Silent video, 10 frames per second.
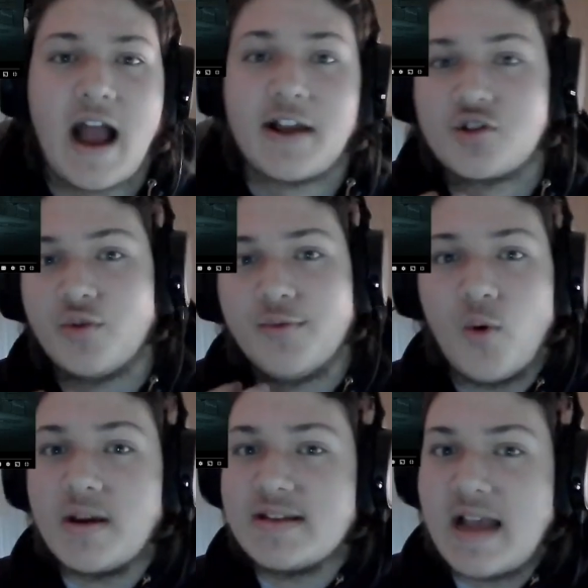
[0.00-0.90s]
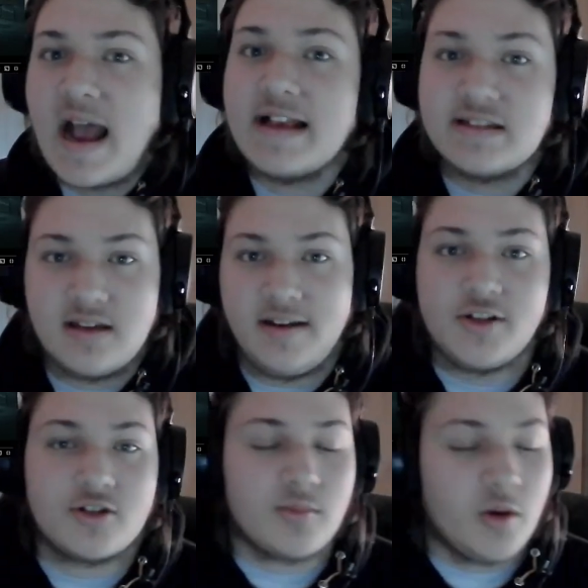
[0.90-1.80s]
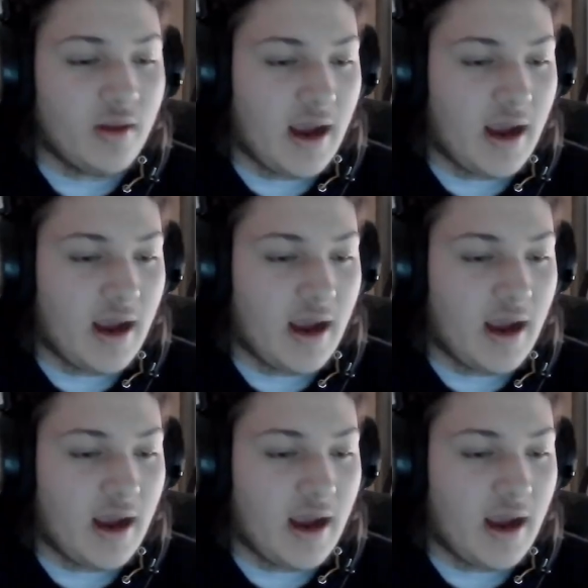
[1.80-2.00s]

actual voice as an instrument,